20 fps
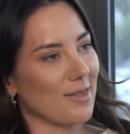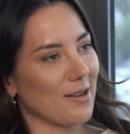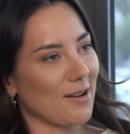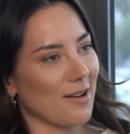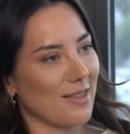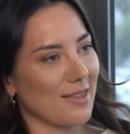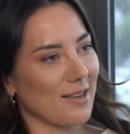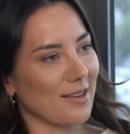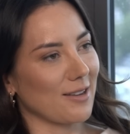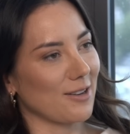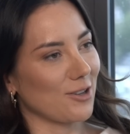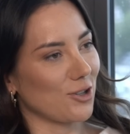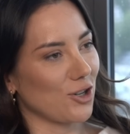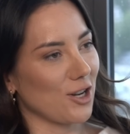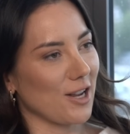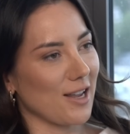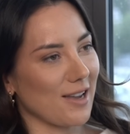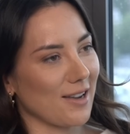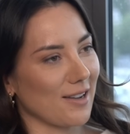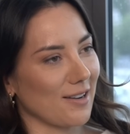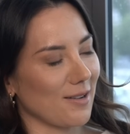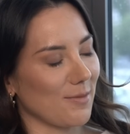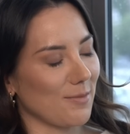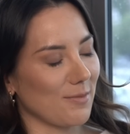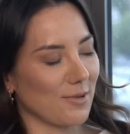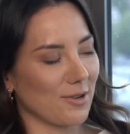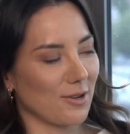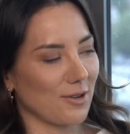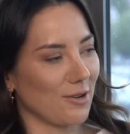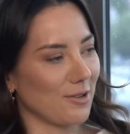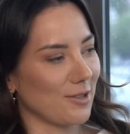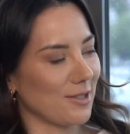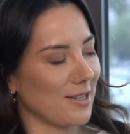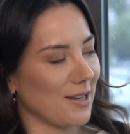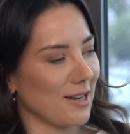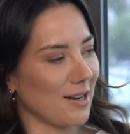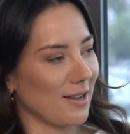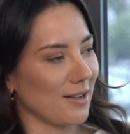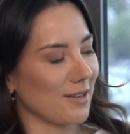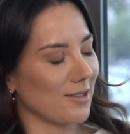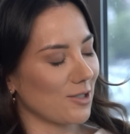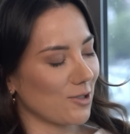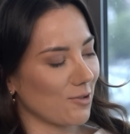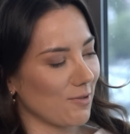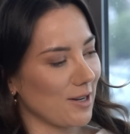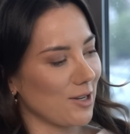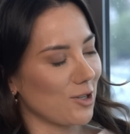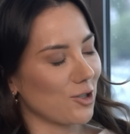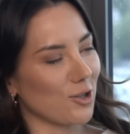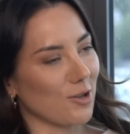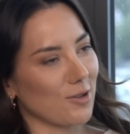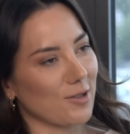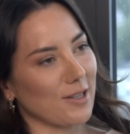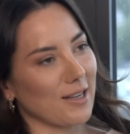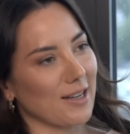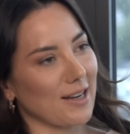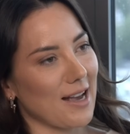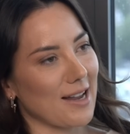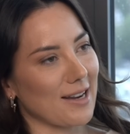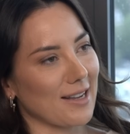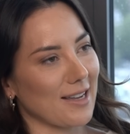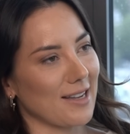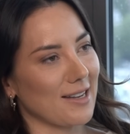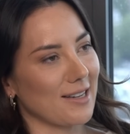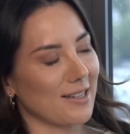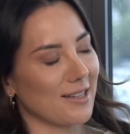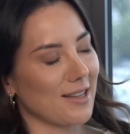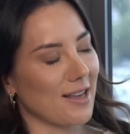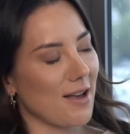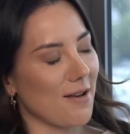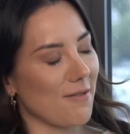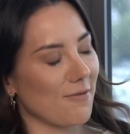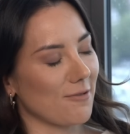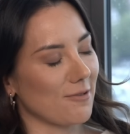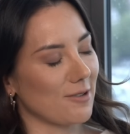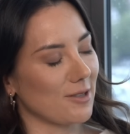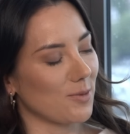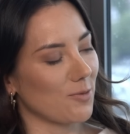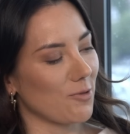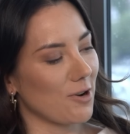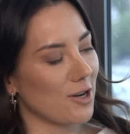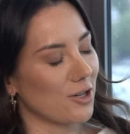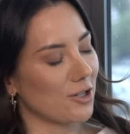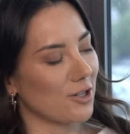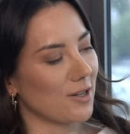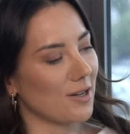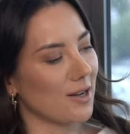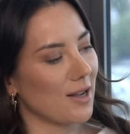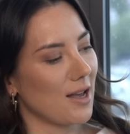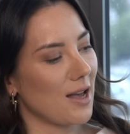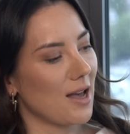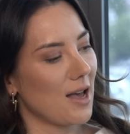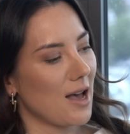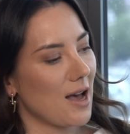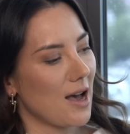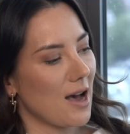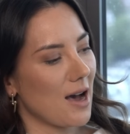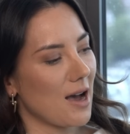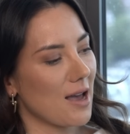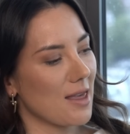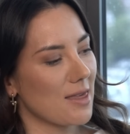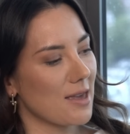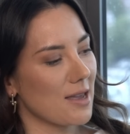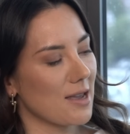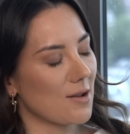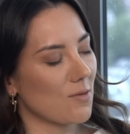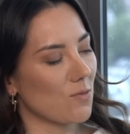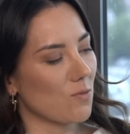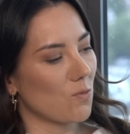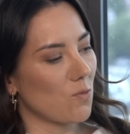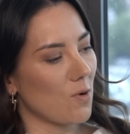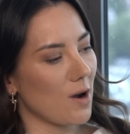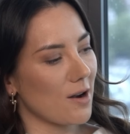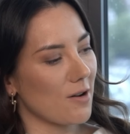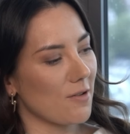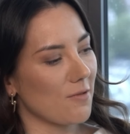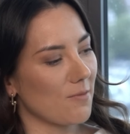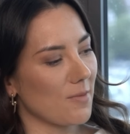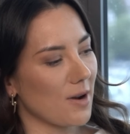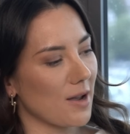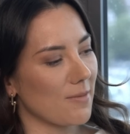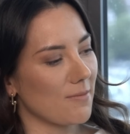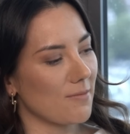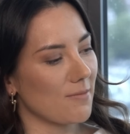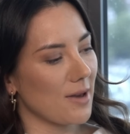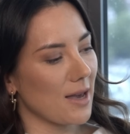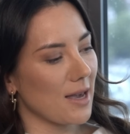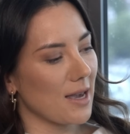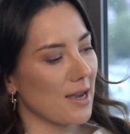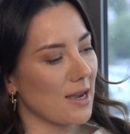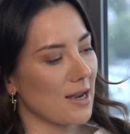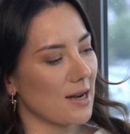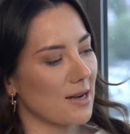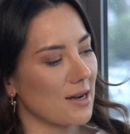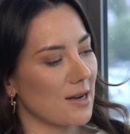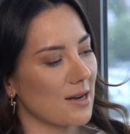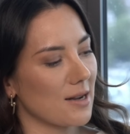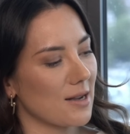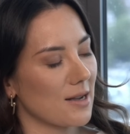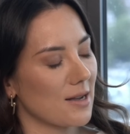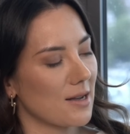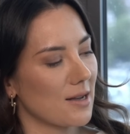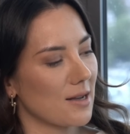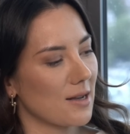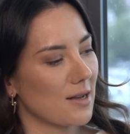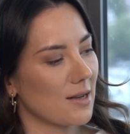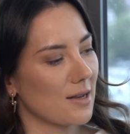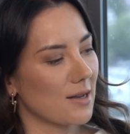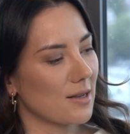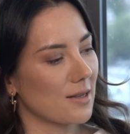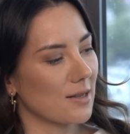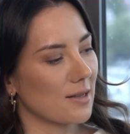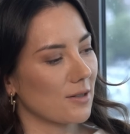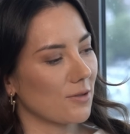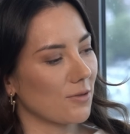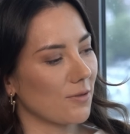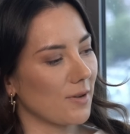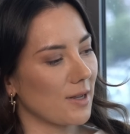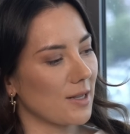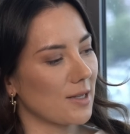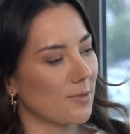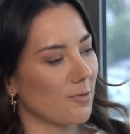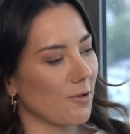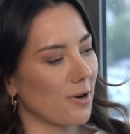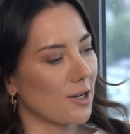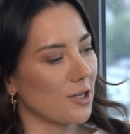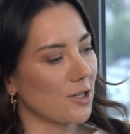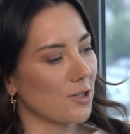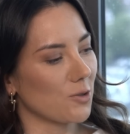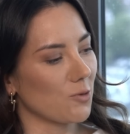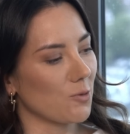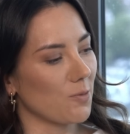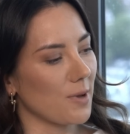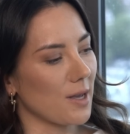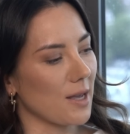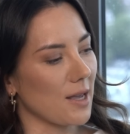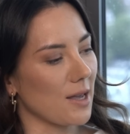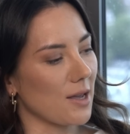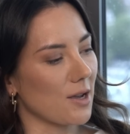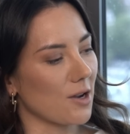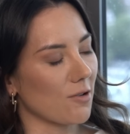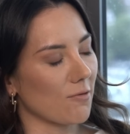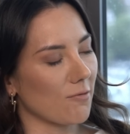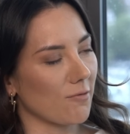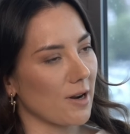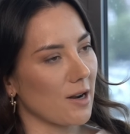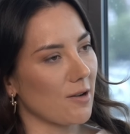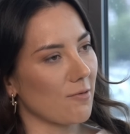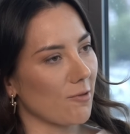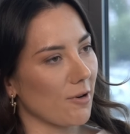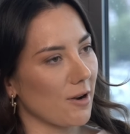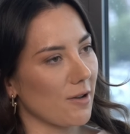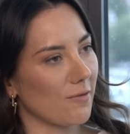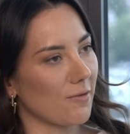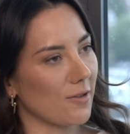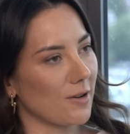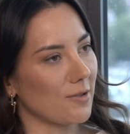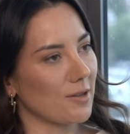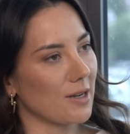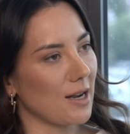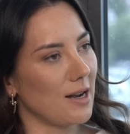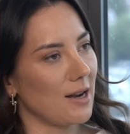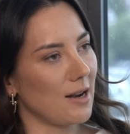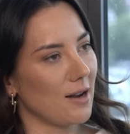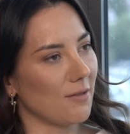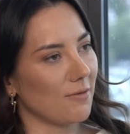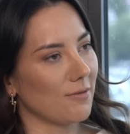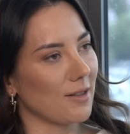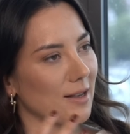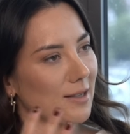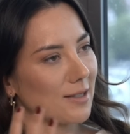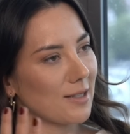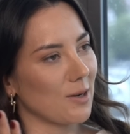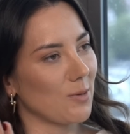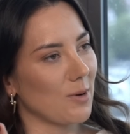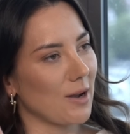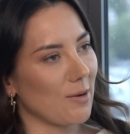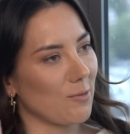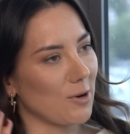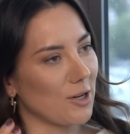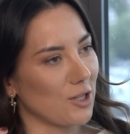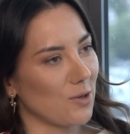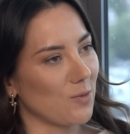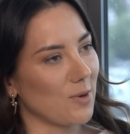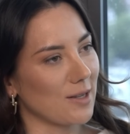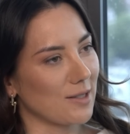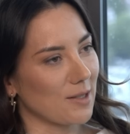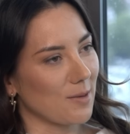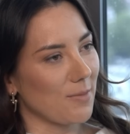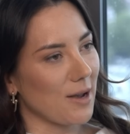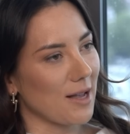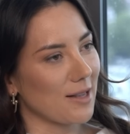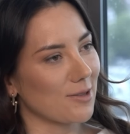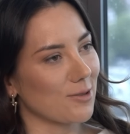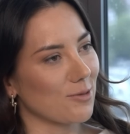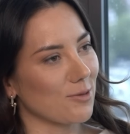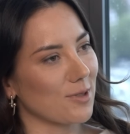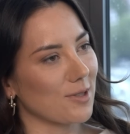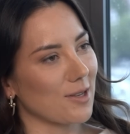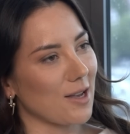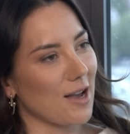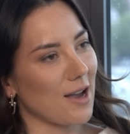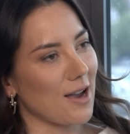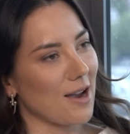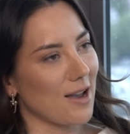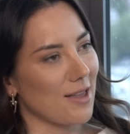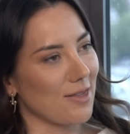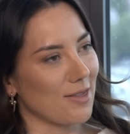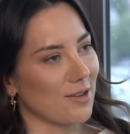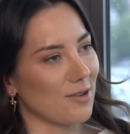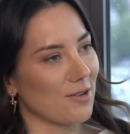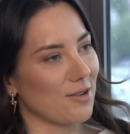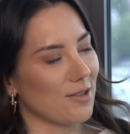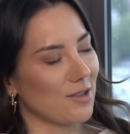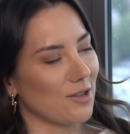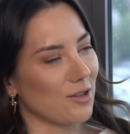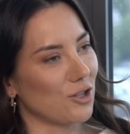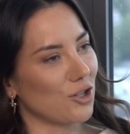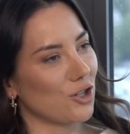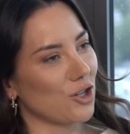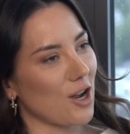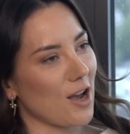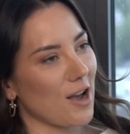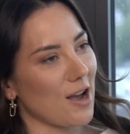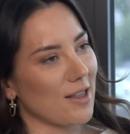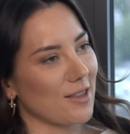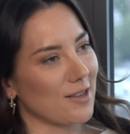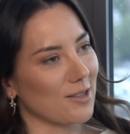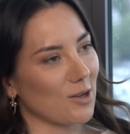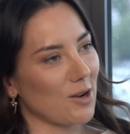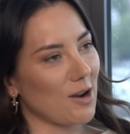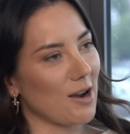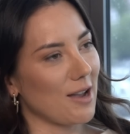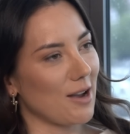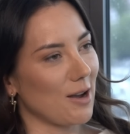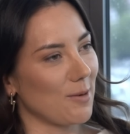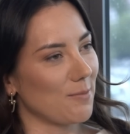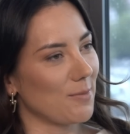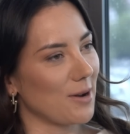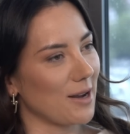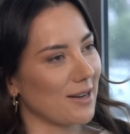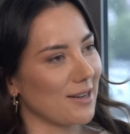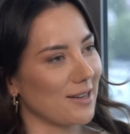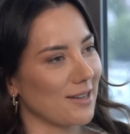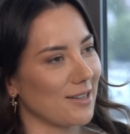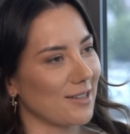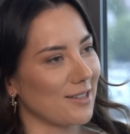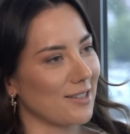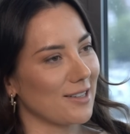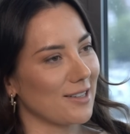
that I think are chic, and I'm constantly like screenshotting and adding it into there for inspiration. I think one of my main sort of inspirations would be Corinne Roitfield. I love that silhouette where she wears the pencil skirt and the shirt that's quite unbuttoned.